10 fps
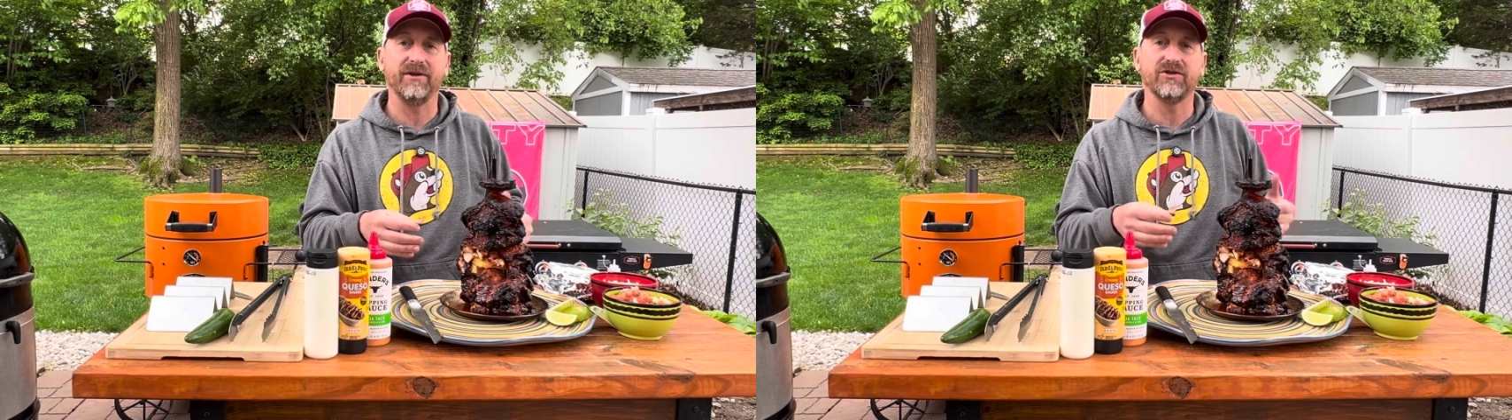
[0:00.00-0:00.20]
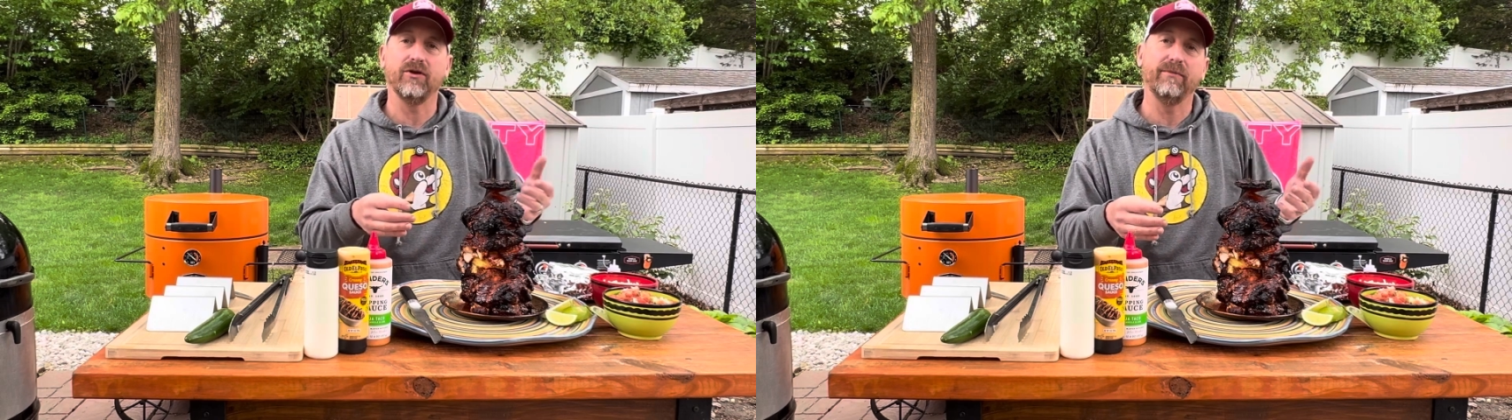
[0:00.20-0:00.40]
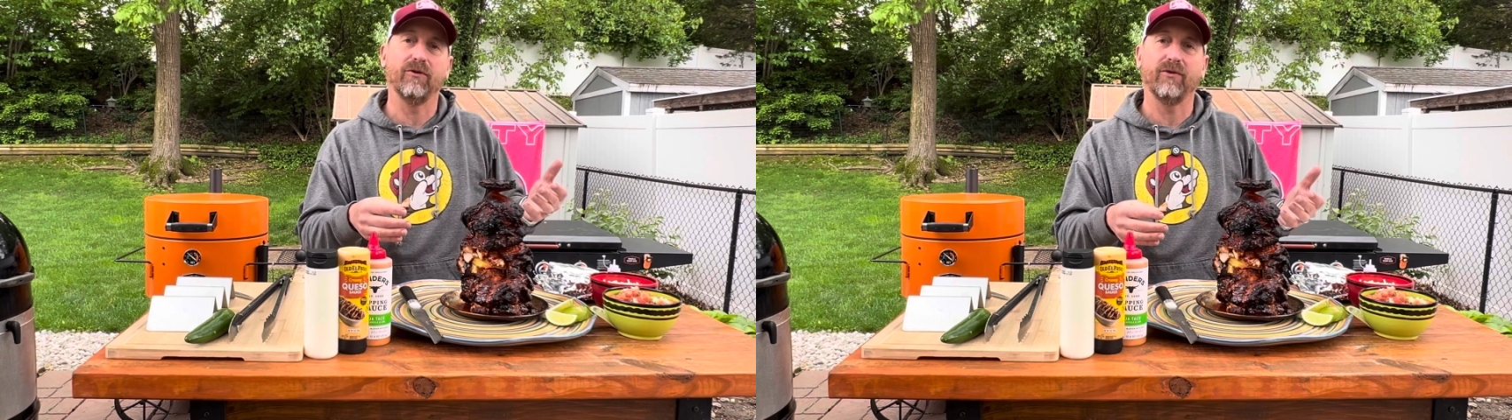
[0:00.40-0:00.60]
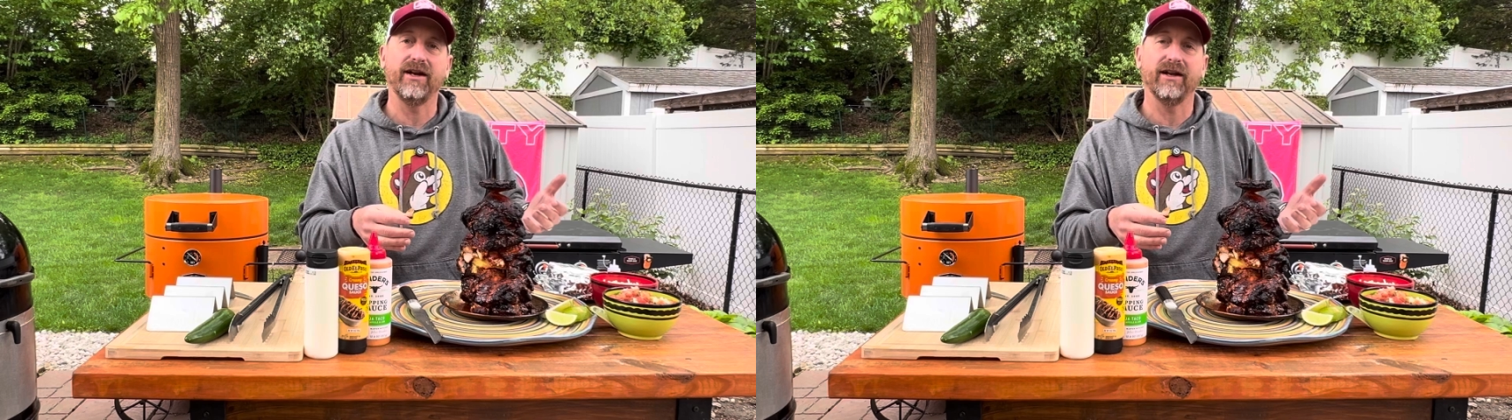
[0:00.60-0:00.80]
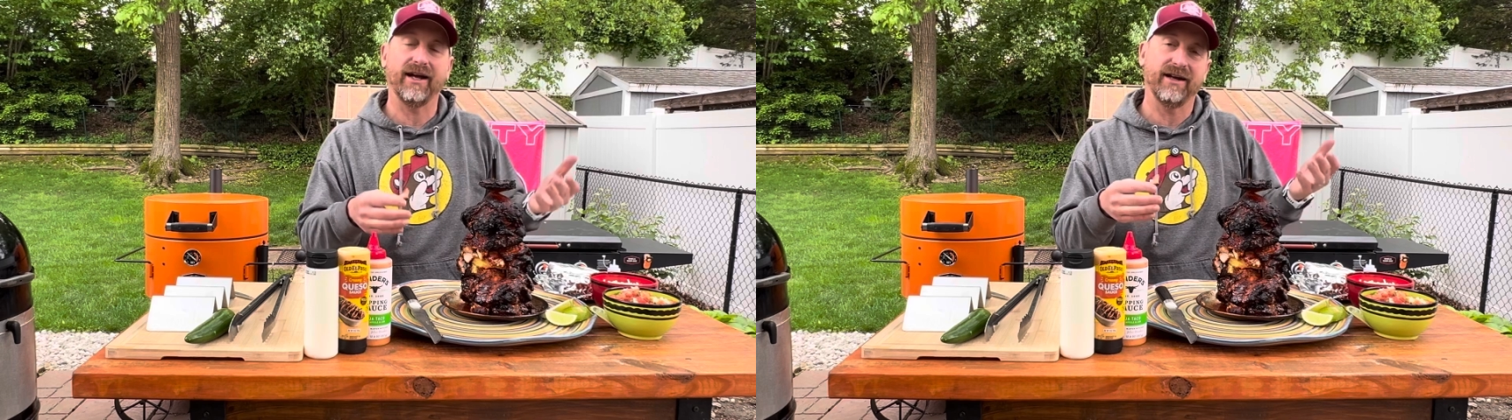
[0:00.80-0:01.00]
It's only been
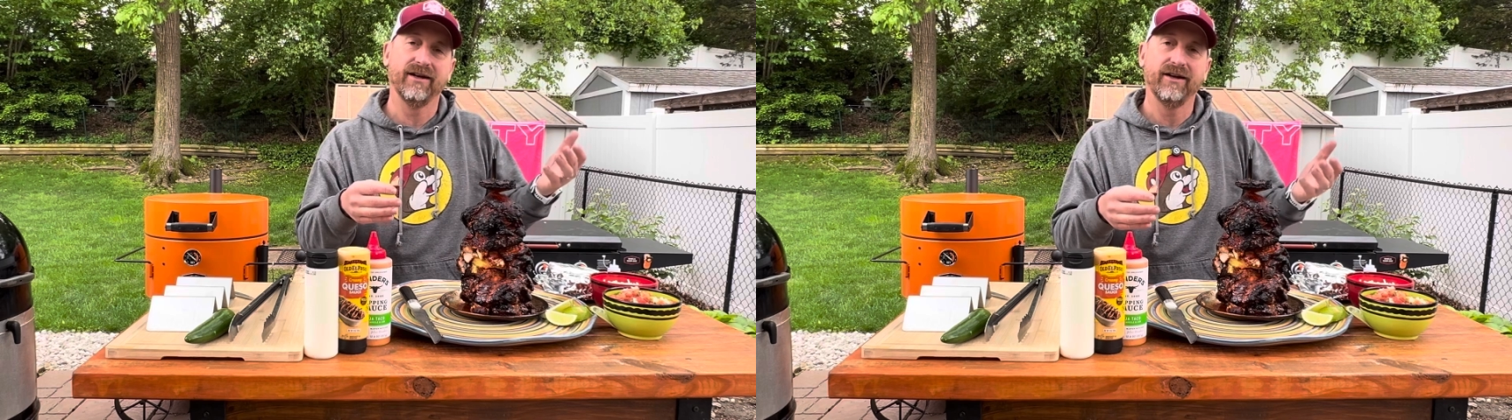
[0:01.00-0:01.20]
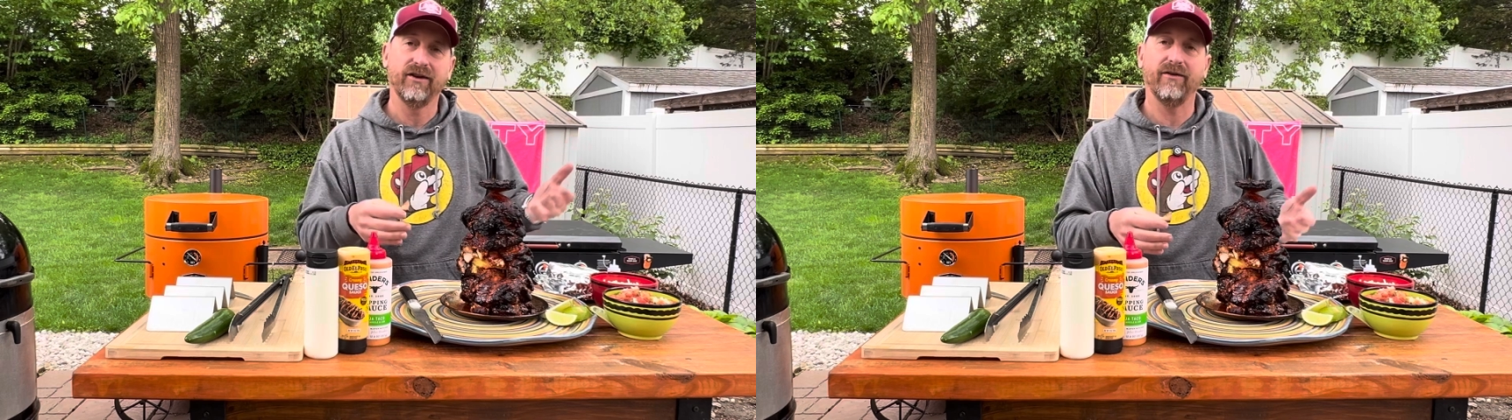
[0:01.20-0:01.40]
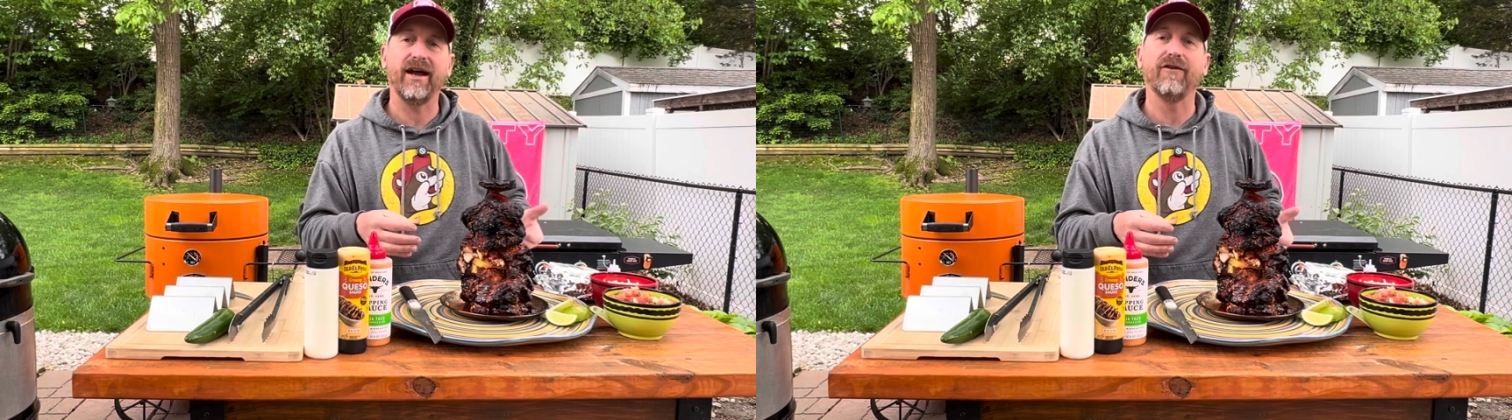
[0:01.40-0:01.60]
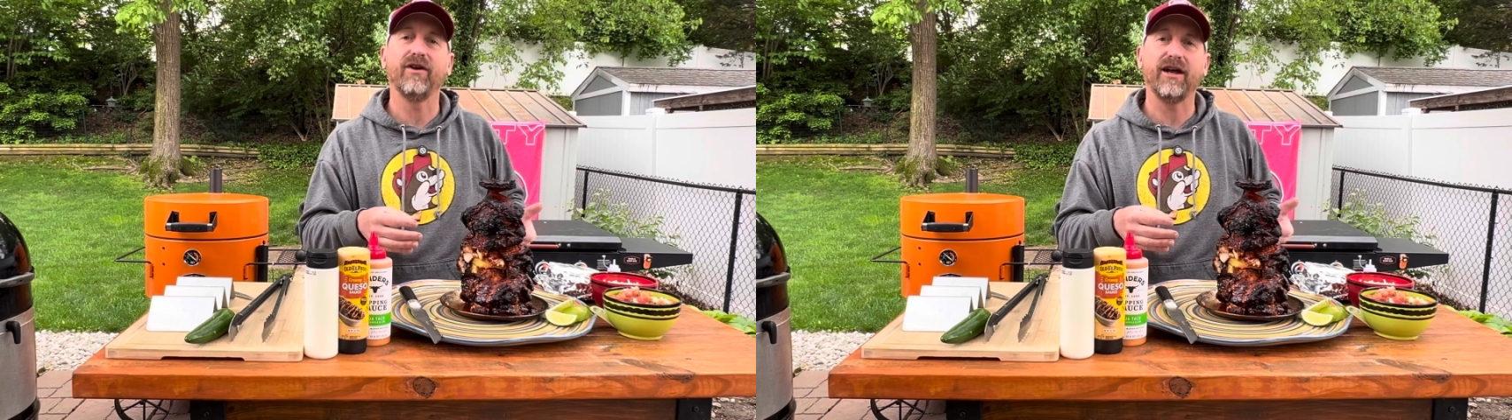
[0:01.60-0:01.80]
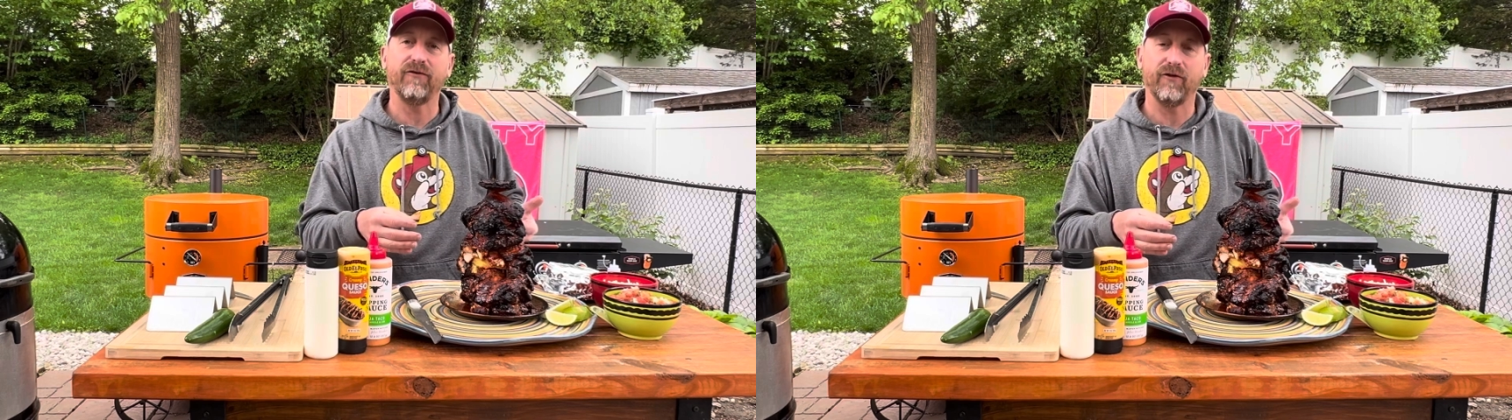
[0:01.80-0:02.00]
raining like every
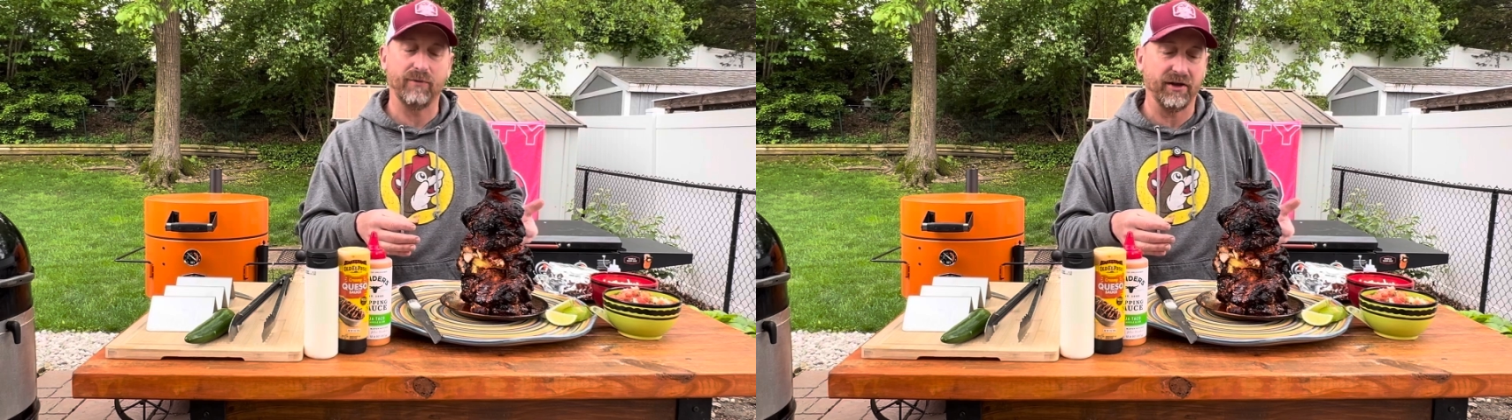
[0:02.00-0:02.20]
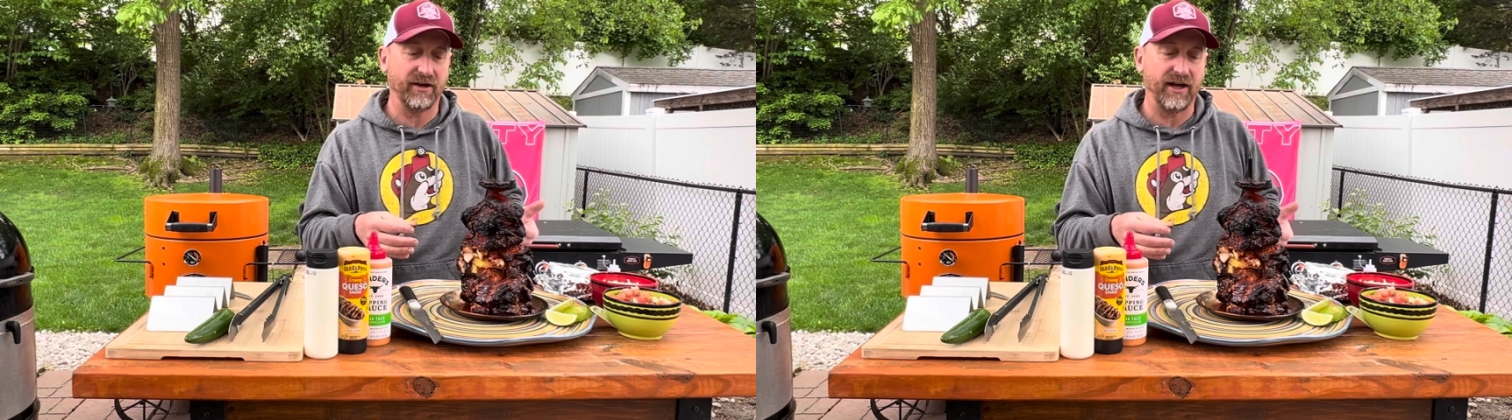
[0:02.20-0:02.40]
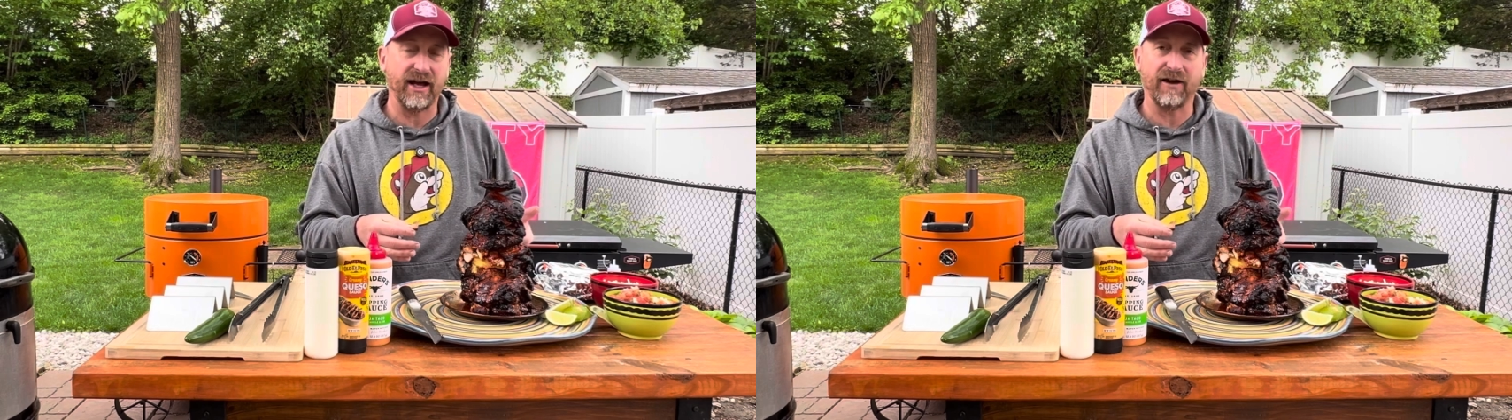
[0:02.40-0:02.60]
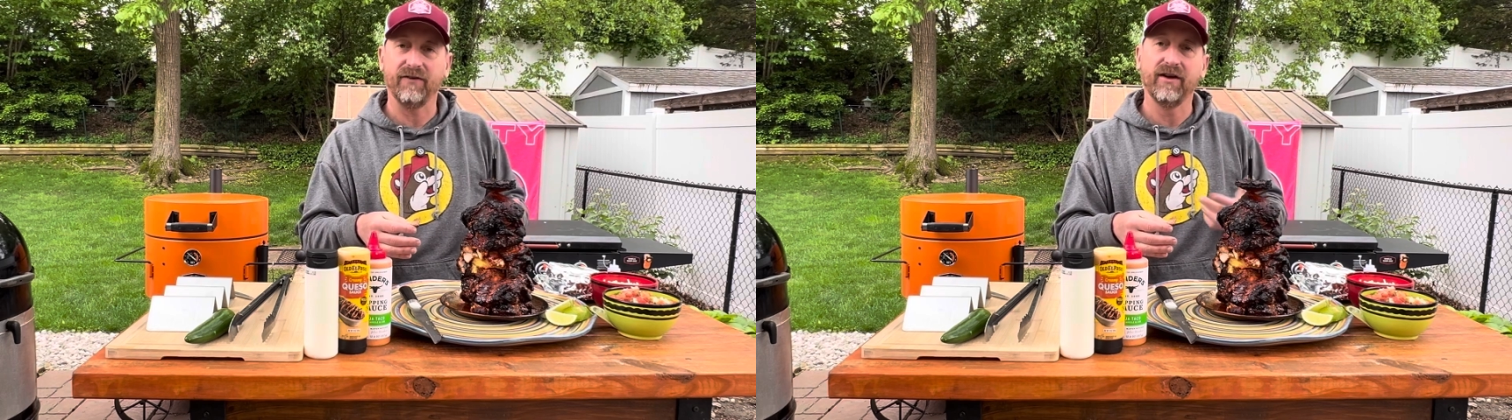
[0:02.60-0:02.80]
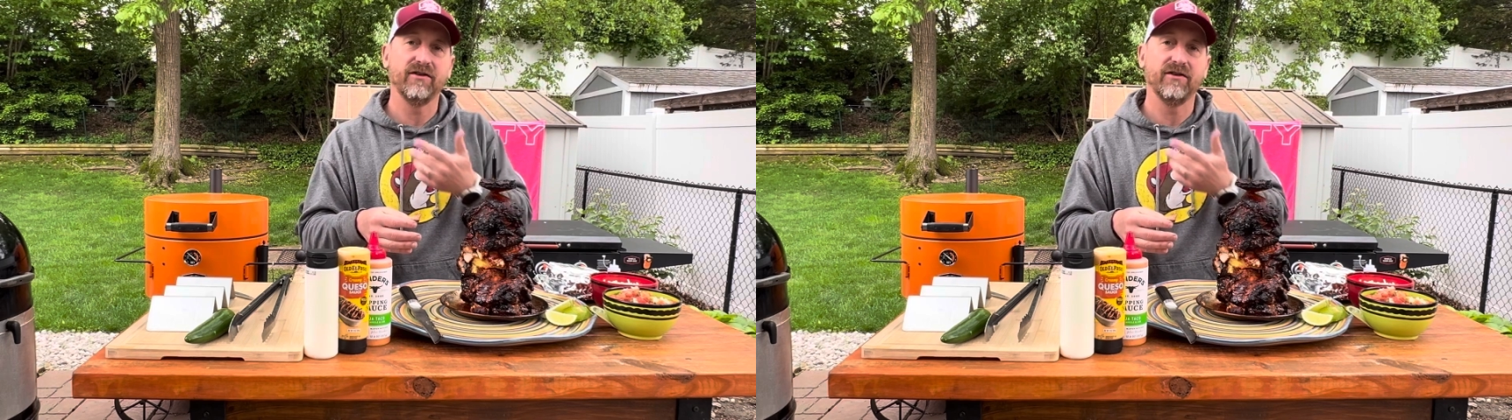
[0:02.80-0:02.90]
day for a month and a half.